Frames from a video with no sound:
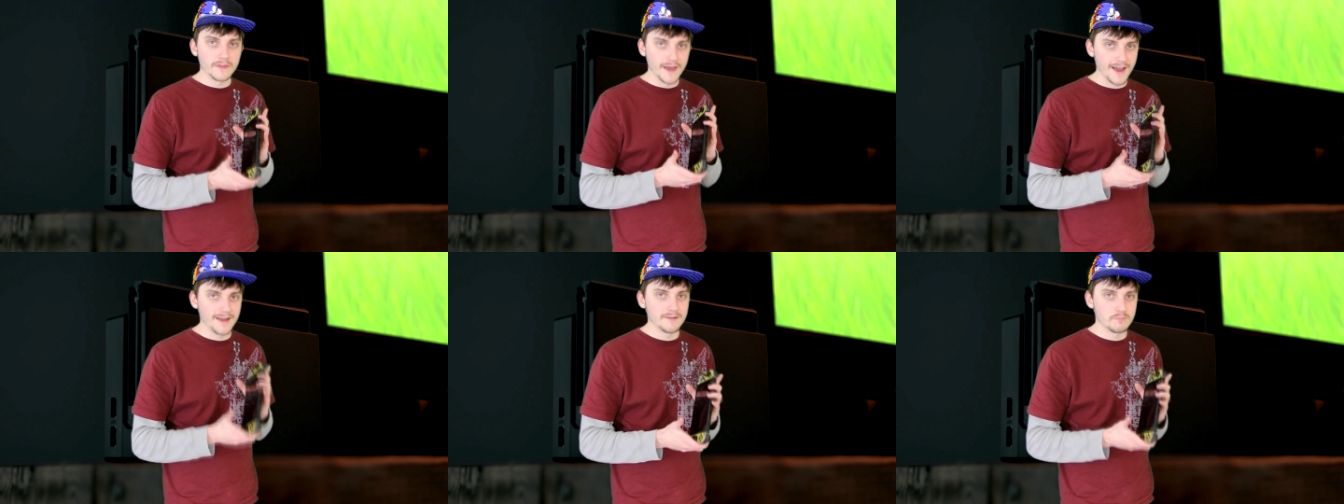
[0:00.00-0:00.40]

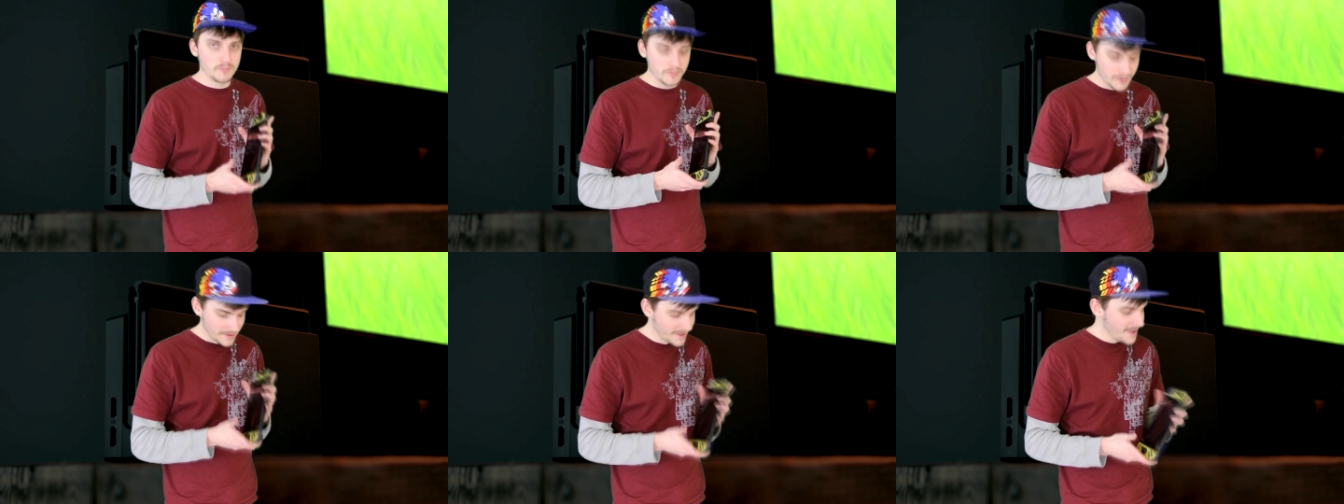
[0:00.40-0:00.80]

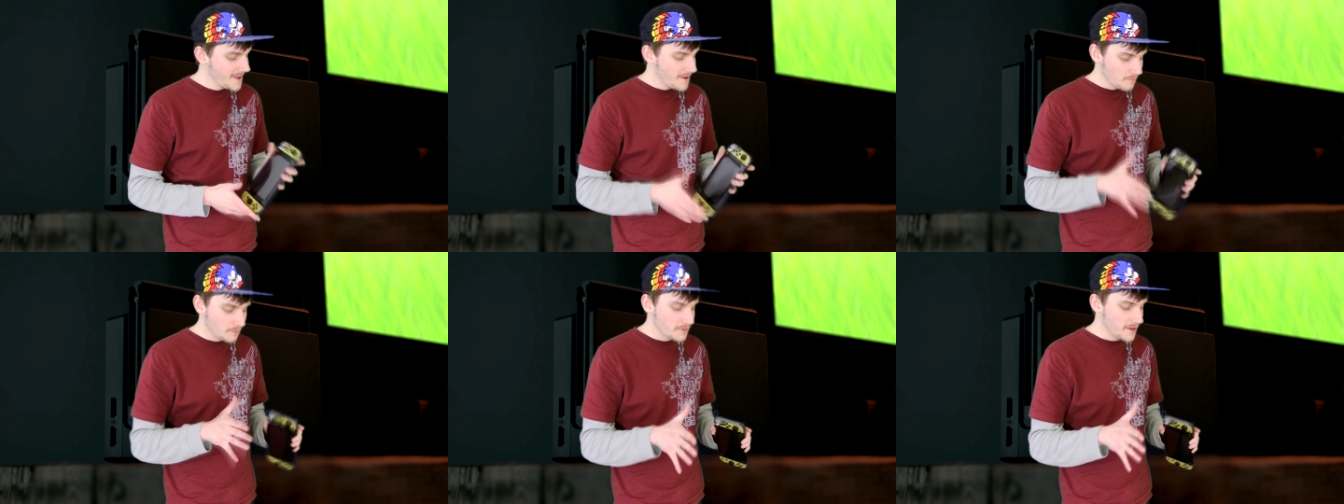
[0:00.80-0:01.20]

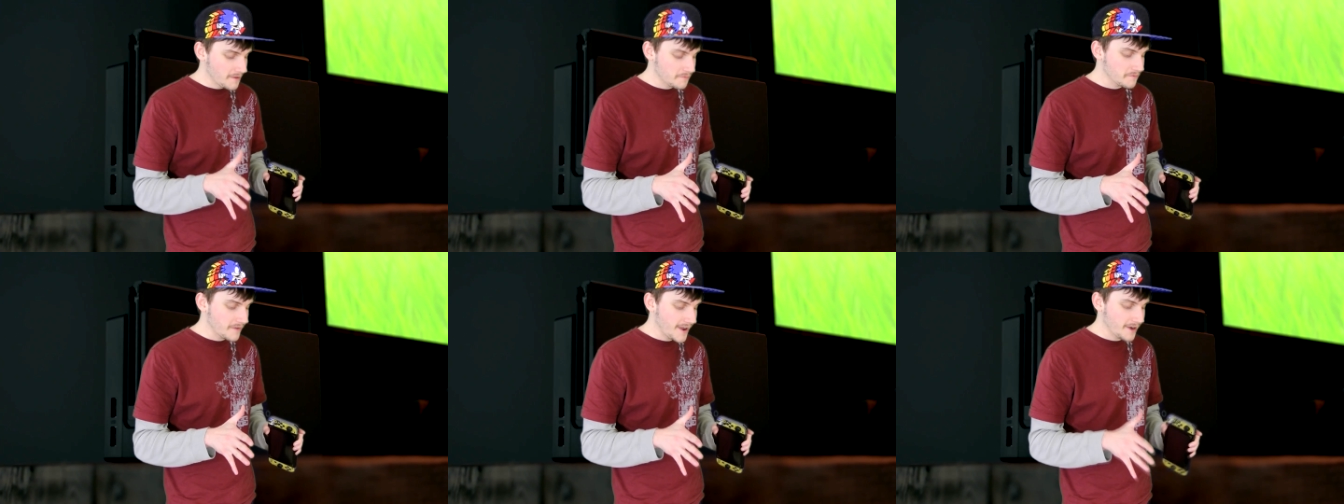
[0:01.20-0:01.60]

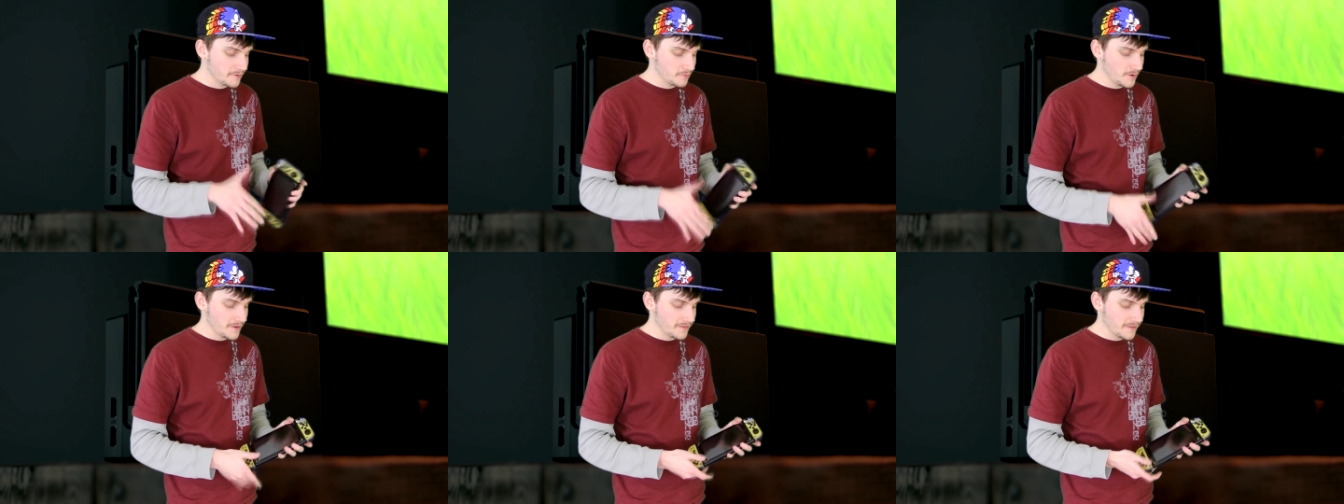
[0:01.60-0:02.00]
that
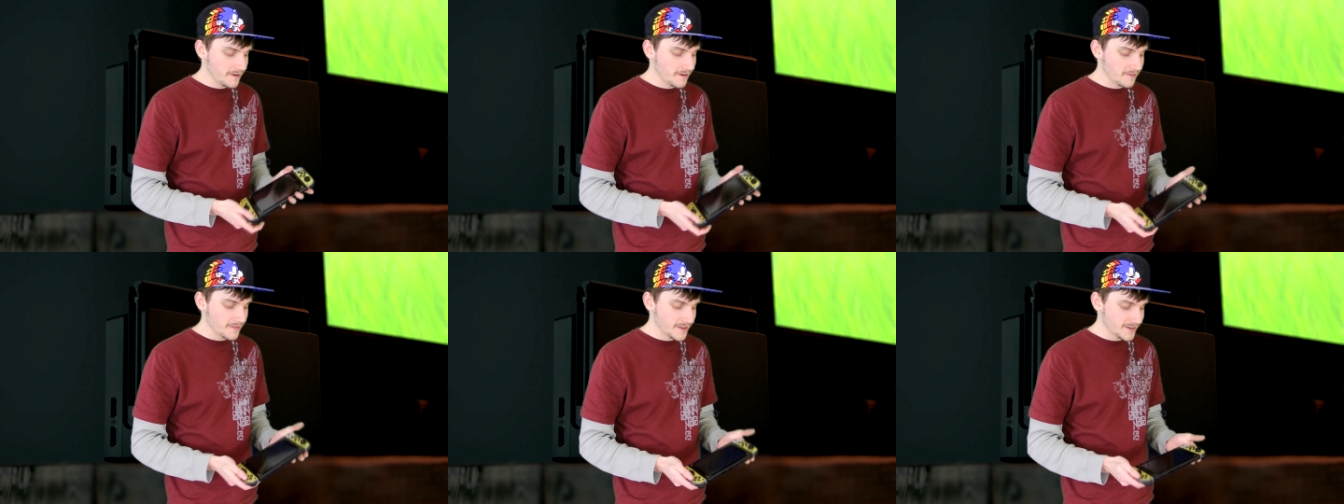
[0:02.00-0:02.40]
fact right
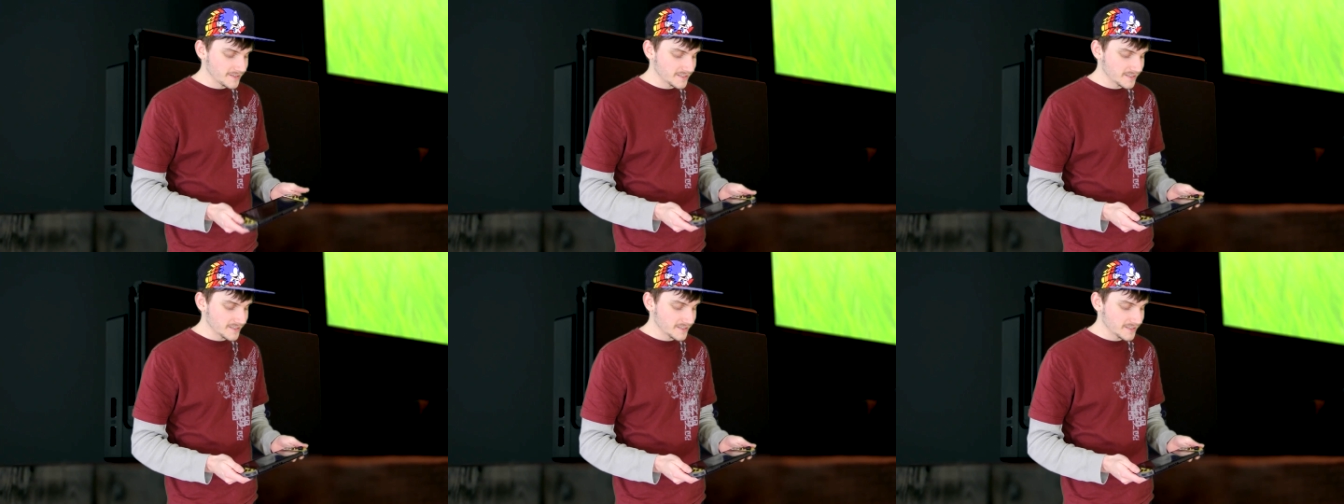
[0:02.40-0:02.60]
there, that it's